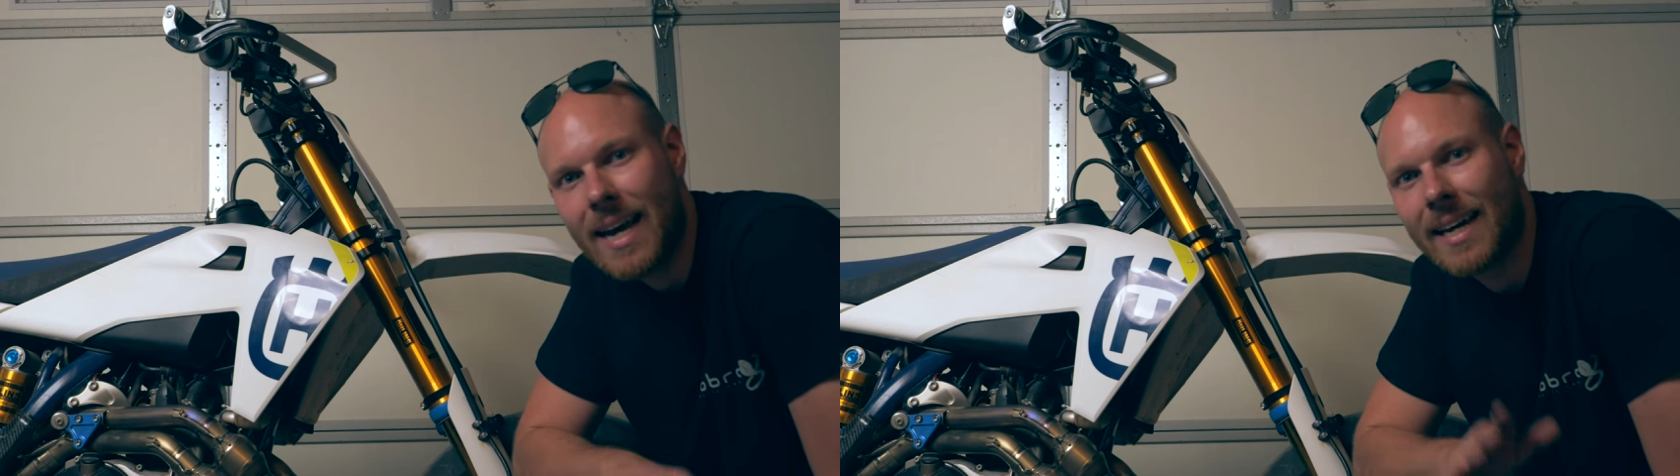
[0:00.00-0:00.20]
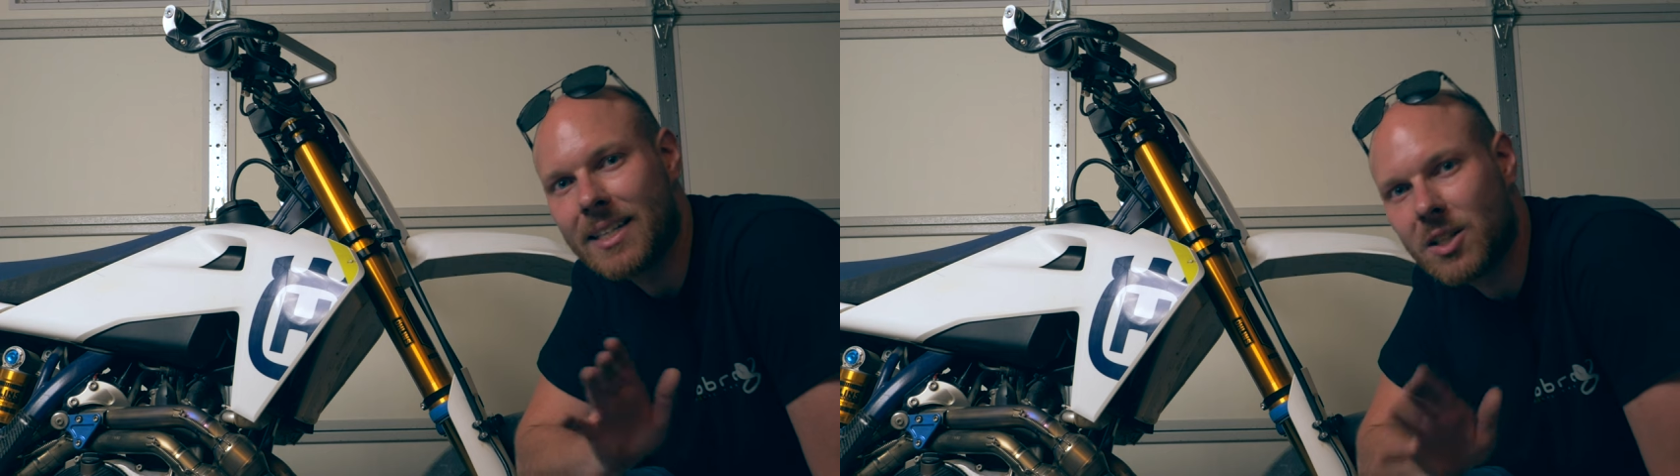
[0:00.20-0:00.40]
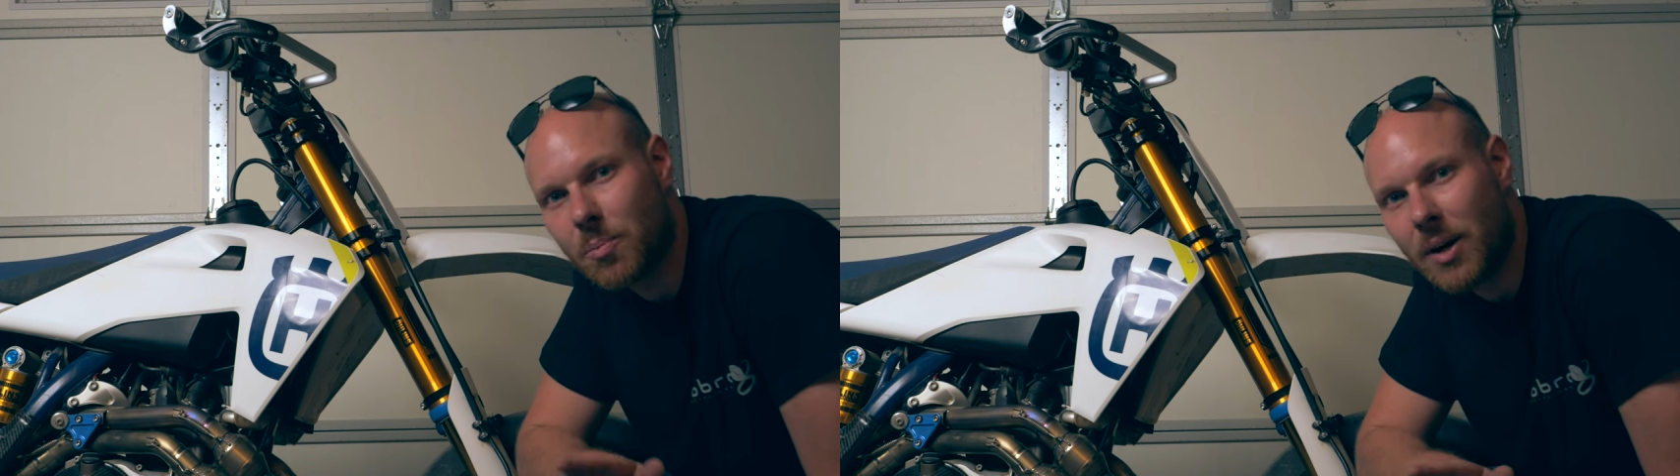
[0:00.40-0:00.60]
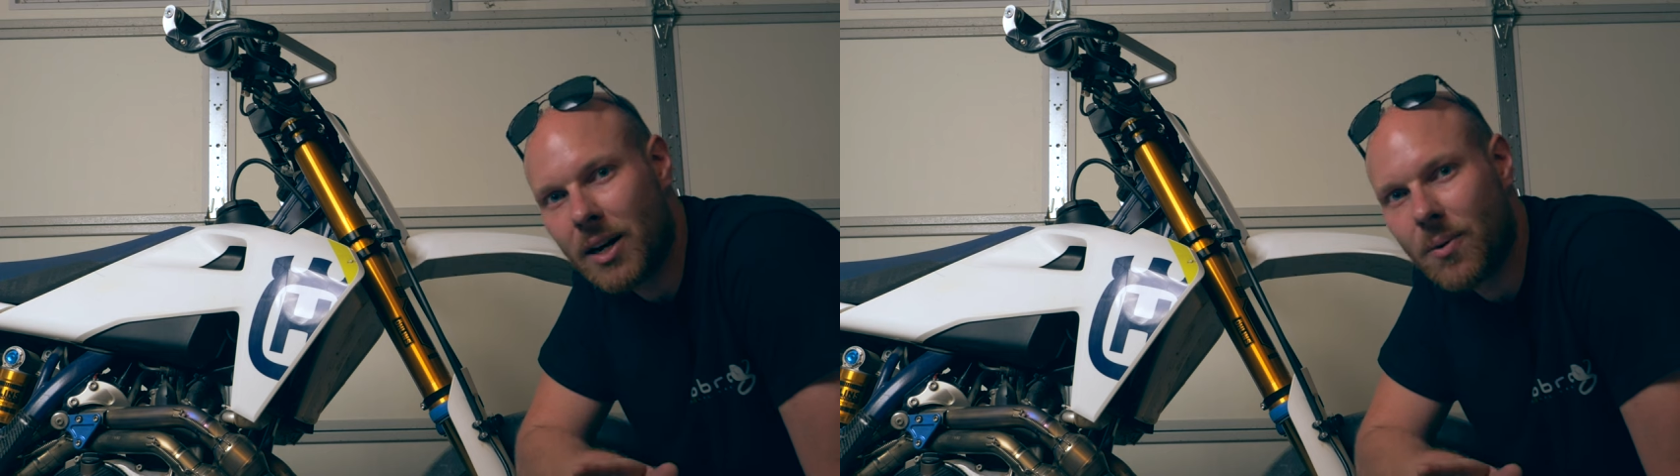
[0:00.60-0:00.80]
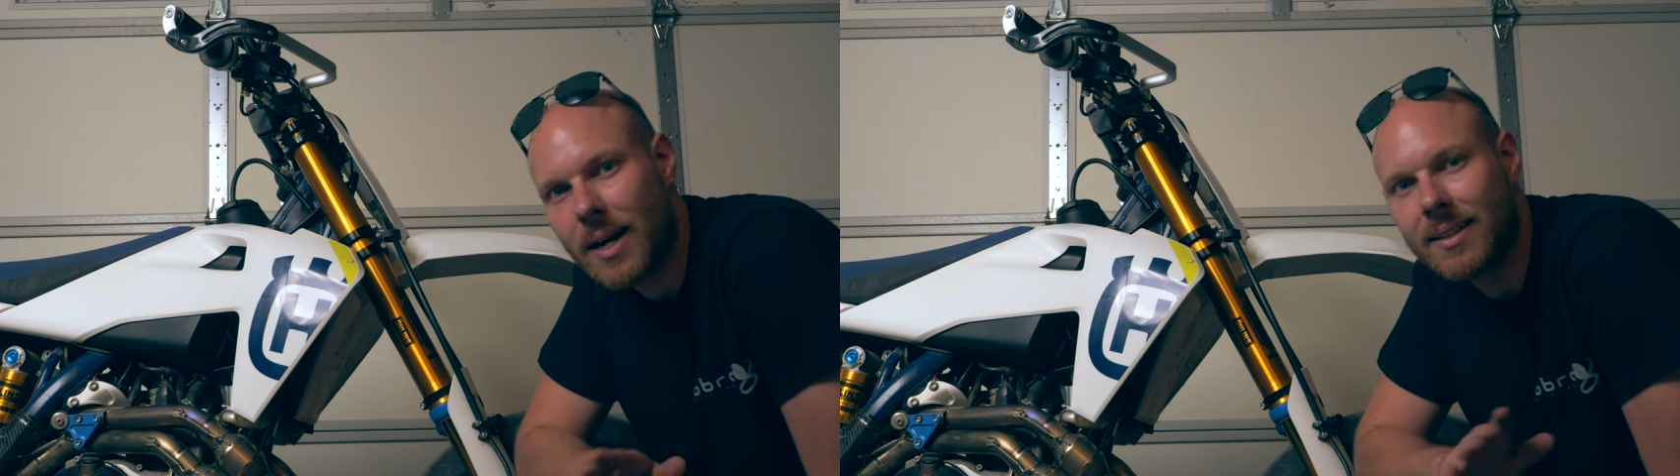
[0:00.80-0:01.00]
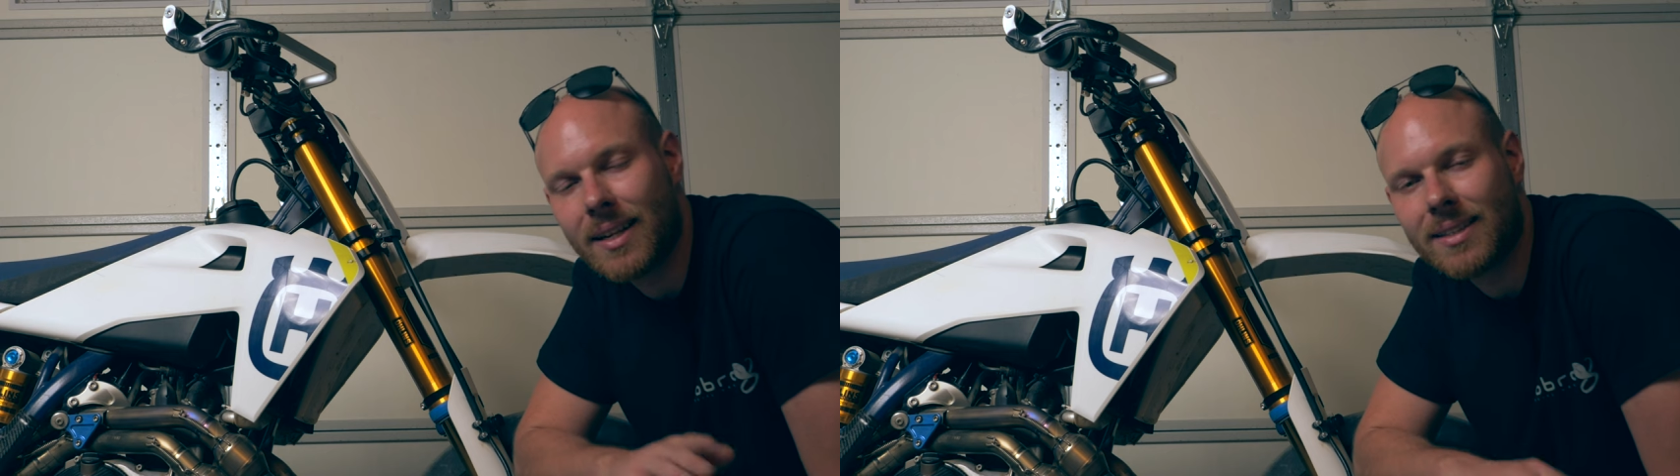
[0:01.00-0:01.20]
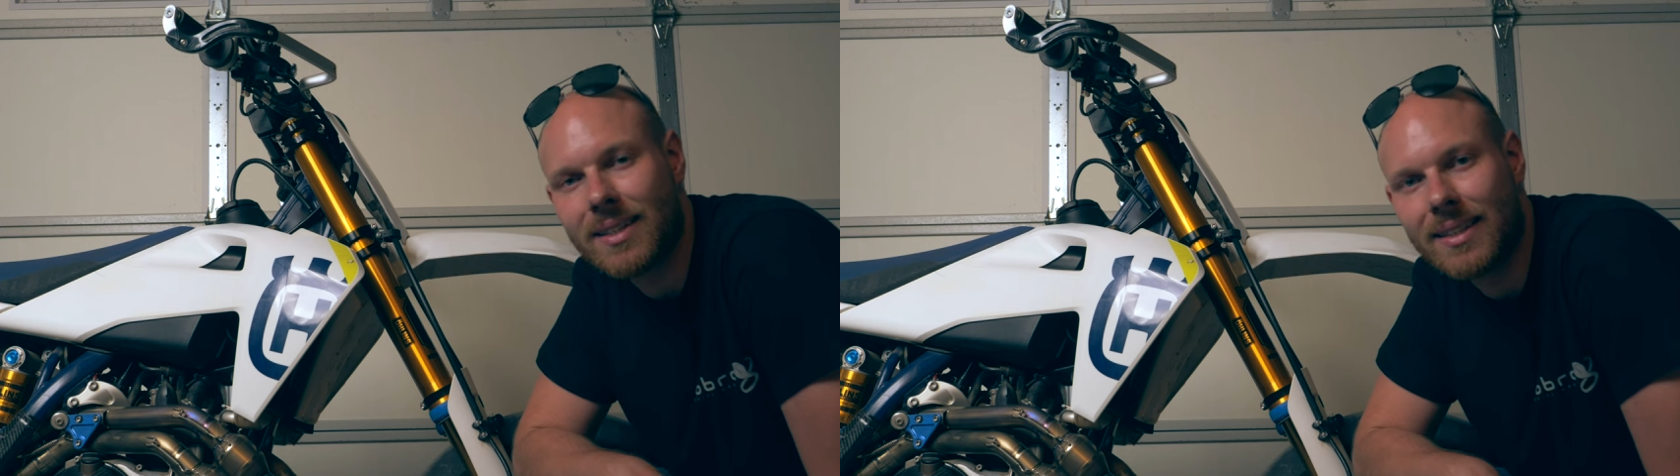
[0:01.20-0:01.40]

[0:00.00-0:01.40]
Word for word: and a spring rate that's